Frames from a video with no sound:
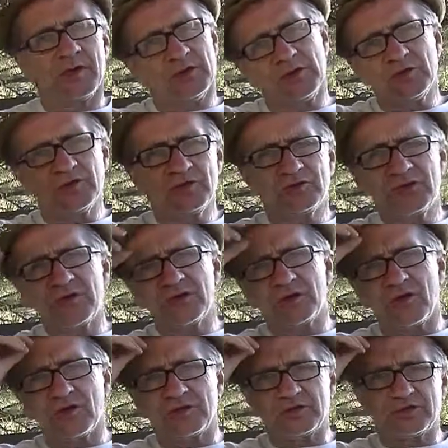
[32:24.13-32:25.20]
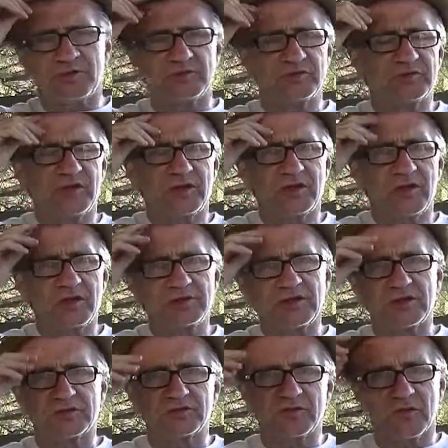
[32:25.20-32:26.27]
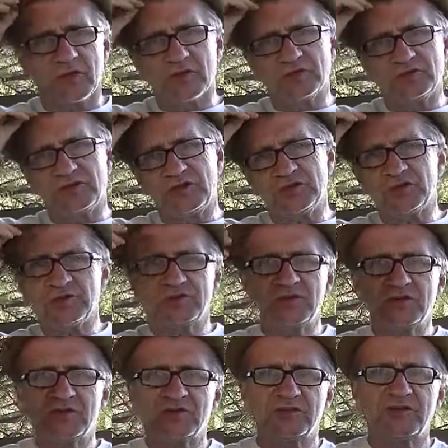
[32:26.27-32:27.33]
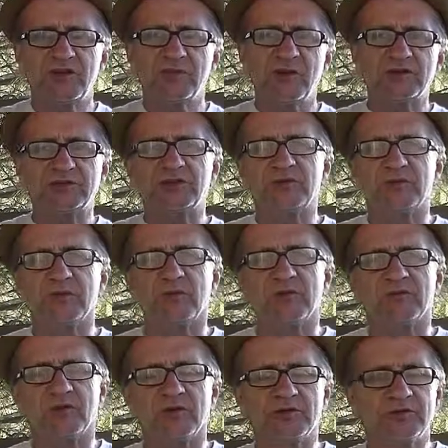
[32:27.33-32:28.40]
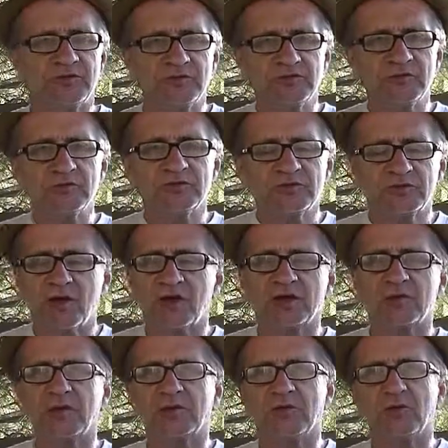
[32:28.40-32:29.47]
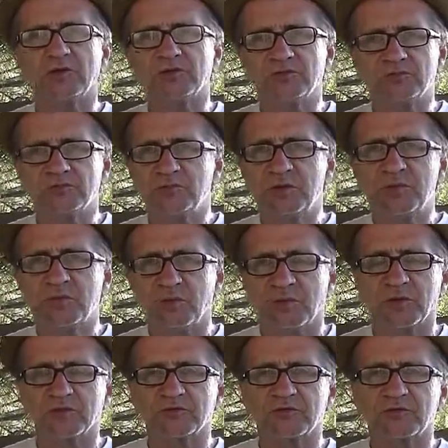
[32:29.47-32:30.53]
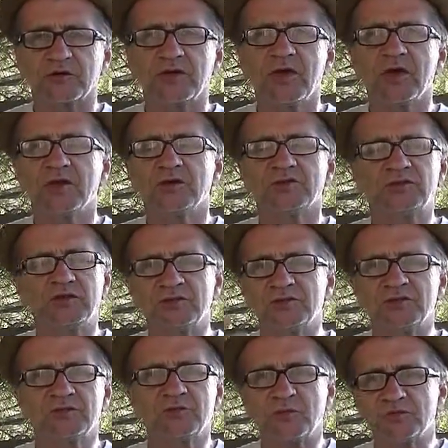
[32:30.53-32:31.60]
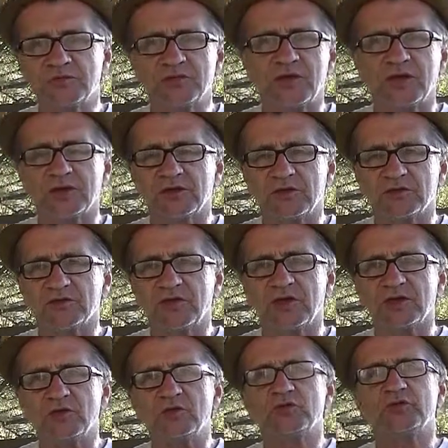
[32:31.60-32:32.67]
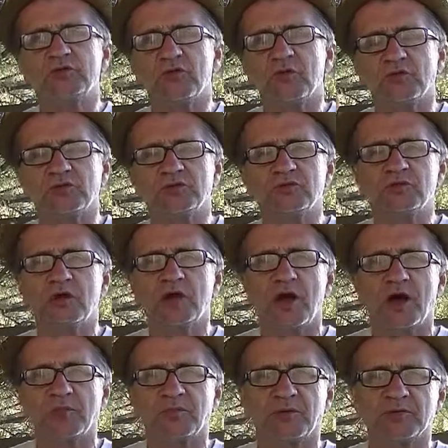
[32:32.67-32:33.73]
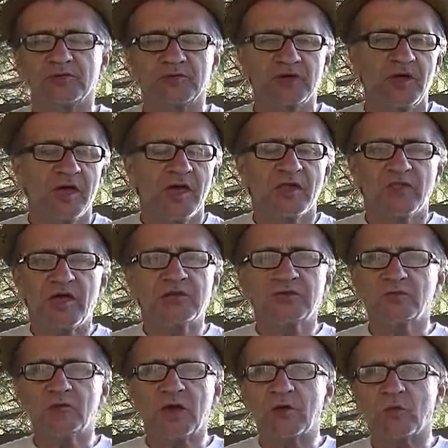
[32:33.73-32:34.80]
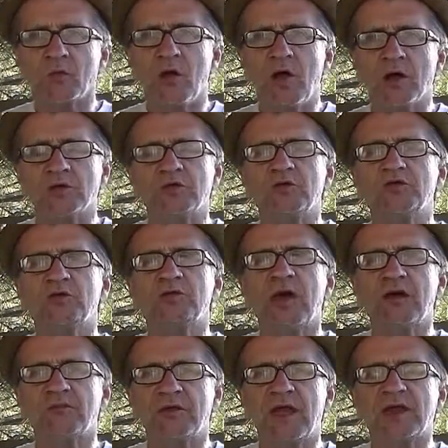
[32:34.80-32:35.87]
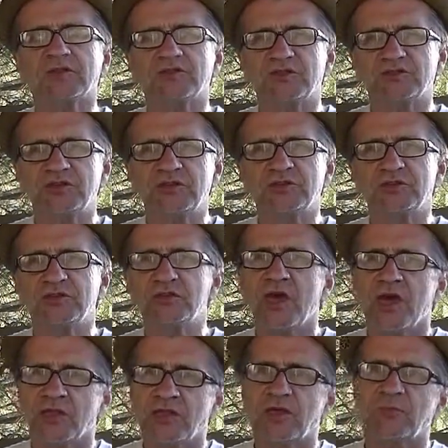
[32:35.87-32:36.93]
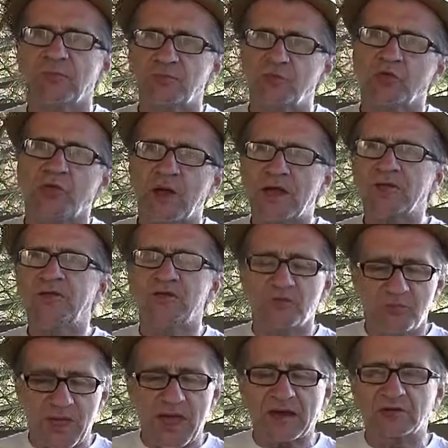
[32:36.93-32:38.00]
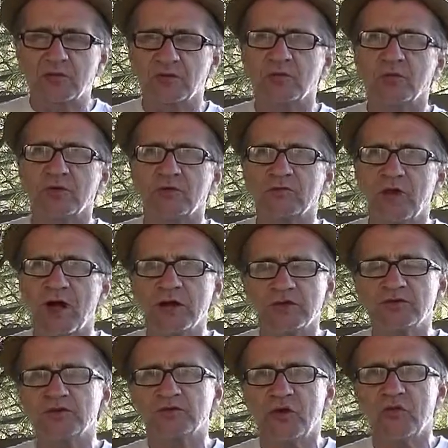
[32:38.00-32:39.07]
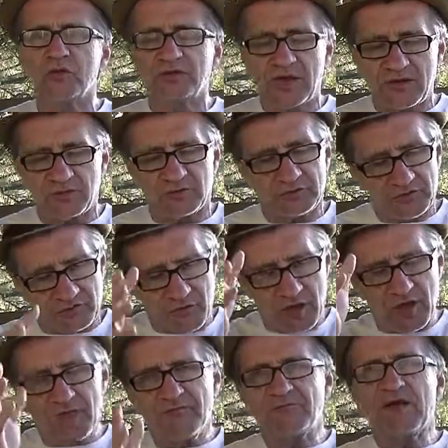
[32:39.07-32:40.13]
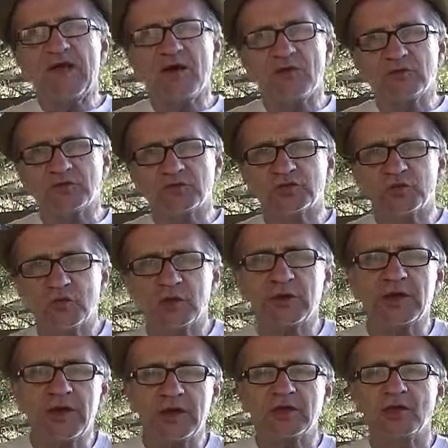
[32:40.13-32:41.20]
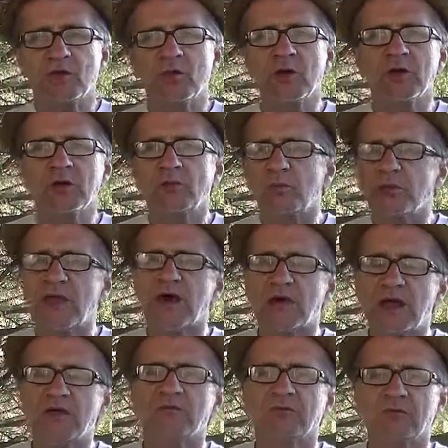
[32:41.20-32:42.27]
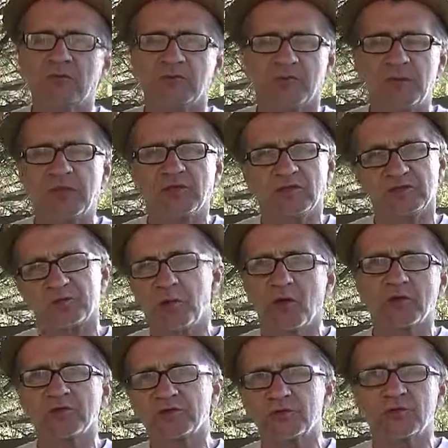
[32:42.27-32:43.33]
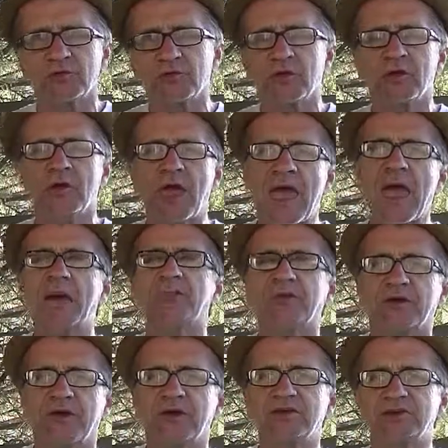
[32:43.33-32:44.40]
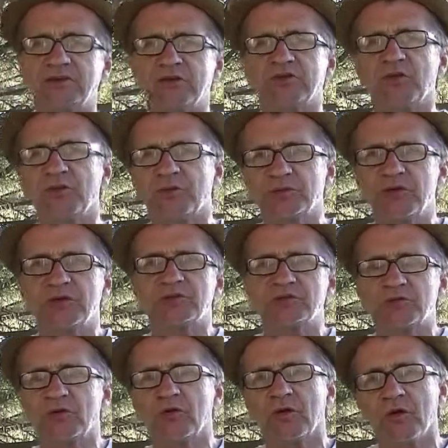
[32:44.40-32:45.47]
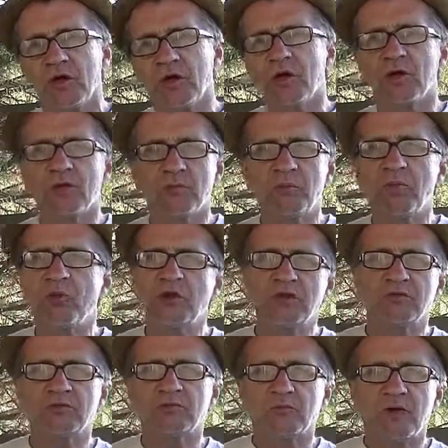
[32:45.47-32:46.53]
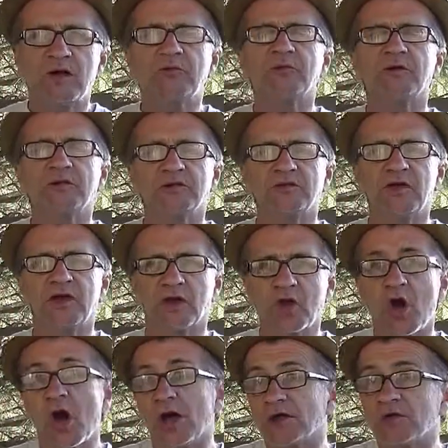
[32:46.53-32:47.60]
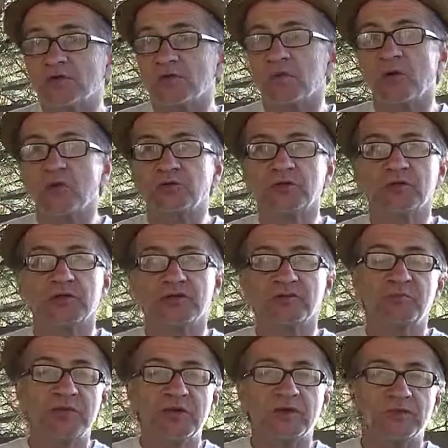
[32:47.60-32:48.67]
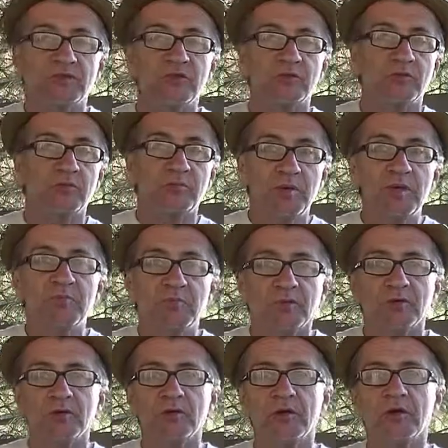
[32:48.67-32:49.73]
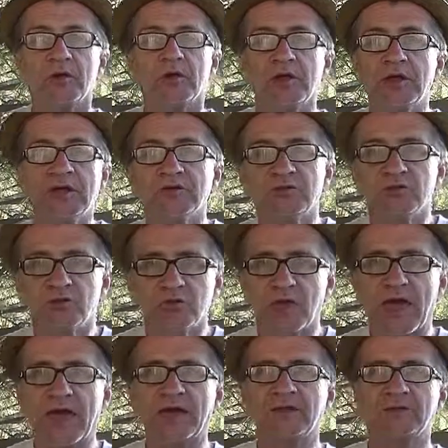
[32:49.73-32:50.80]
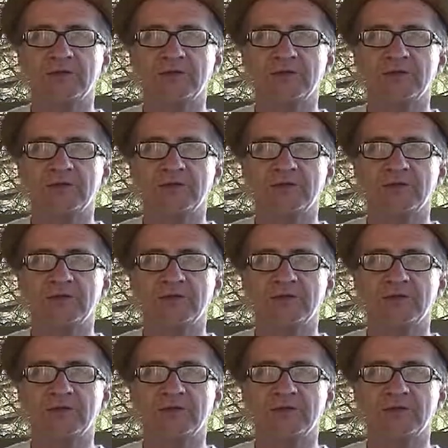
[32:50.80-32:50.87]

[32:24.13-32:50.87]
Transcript: you know, you're taking all these scriptures out of context. Jesus didn't say, my sheep hear my voice. Jesus wasn't talking about knowing people personally. Jesus wasn't like, you know, saying you should know God personally. That's like wrong. You should have an exegesis that directs you back to the Word of God, and you should always have yourself found surely in the Word without ever there being this personal application, interpretation, or point of reference that God supposedly speaks to people. He doesn't do that.